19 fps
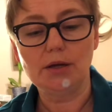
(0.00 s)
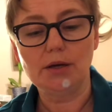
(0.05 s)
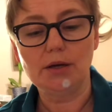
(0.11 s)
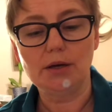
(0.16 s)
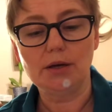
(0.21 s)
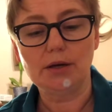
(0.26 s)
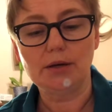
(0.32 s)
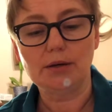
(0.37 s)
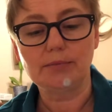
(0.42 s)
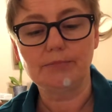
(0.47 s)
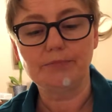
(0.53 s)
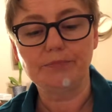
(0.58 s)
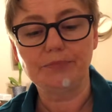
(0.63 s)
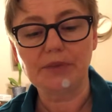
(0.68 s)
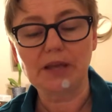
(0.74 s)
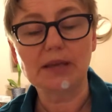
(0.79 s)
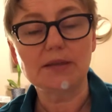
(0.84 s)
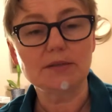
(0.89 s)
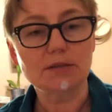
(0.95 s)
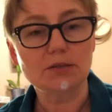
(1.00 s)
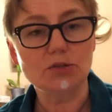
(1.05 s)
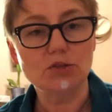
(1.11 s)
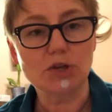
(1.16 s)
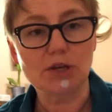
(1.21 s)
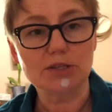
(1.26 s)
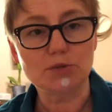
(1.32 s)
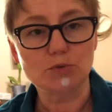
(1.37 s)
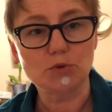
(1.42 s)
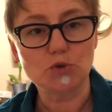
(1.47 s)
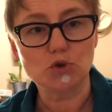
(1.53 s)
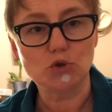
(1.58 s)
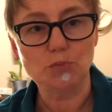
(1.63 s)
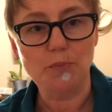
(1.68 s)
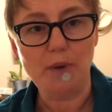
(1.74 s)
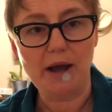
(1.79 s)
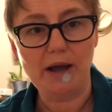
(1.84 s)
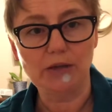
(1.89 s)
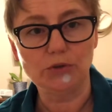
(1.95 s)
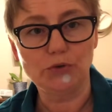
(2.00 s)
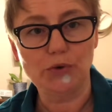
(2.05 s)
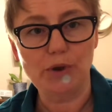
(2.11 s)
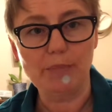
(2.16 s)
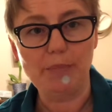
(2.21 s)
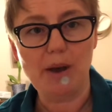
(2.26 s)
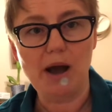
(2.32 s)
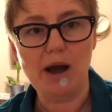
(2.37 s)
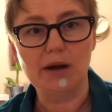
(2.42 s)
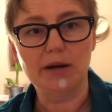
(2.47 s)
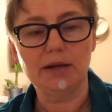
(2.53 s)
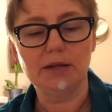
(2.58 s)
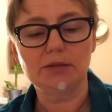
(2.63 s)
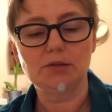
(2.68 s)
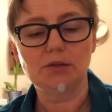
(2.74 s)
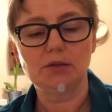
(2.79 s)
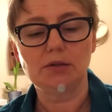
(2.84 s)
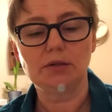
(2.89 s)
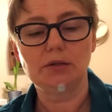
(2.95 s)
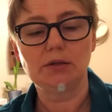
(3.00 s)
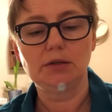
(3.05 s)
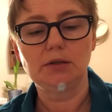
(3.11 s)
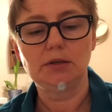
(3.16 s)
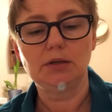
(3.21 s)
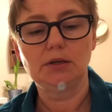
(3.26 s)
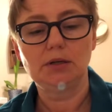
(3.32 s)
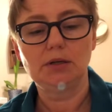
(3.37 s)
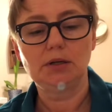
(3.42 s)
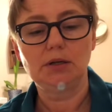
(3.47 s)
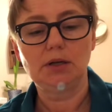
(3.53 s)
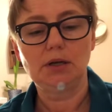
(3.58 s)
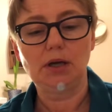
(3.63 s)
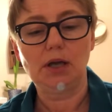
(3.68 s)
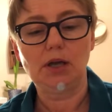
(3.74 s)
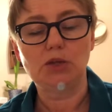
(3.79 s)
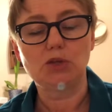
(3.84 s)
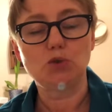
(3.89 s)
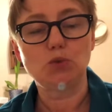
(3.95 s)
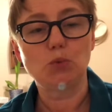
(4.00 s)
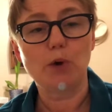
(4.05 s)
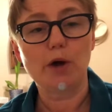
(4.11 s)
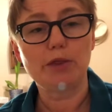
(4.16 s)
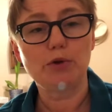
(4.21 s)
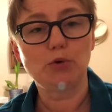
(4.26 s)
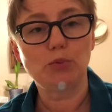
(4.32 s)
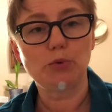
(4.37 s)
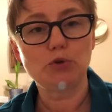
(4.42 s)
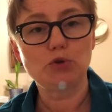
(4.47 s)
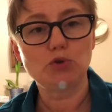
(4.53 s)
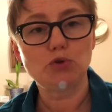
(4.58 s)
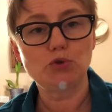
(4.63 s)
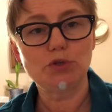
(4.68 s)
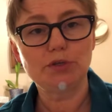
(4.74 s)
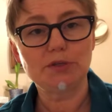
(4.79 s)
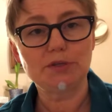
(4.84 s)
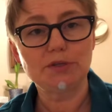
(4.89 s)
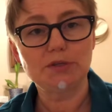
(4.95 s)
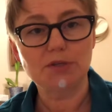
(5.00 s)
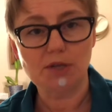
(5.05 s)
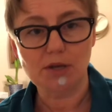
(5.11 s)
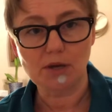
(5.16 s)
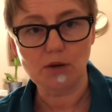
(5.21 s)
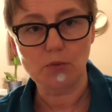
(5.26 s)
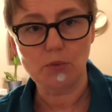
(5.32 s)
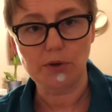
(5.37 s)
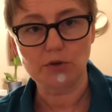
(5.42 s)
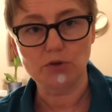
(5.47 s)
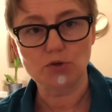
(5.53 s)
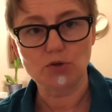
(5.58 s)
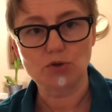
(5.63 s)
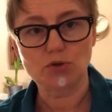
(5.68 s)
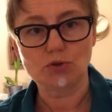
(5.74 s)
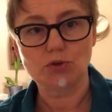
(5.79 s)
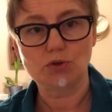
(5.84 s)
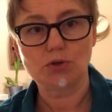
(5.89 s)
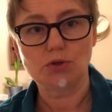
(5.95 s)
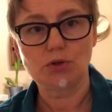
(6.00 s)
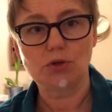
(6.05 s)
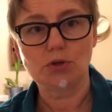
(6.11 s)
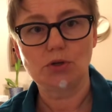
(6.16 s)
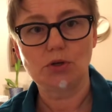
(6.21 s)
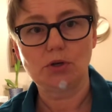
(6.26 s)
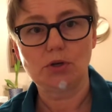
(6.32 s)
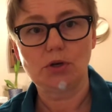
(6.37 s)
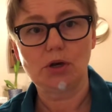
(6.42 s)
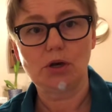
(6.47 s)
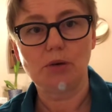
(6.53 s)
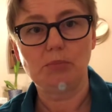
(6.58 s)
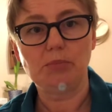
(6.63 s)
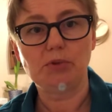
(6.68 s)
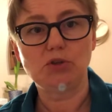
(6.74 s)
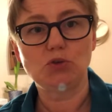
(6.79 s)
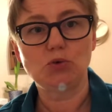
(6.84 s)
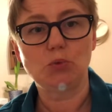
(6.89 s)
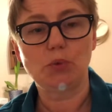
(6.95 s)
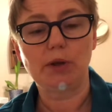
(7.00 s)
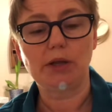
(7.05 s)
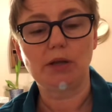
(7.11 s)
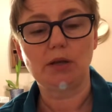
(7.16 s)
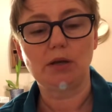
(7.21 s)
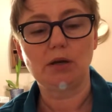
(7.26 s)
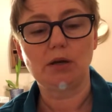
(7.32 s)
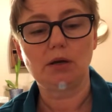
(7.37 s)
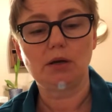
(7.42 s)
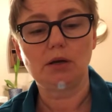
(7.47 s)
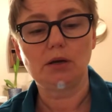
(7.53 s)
and suggest we should ponder upon it is whether we should distinguish between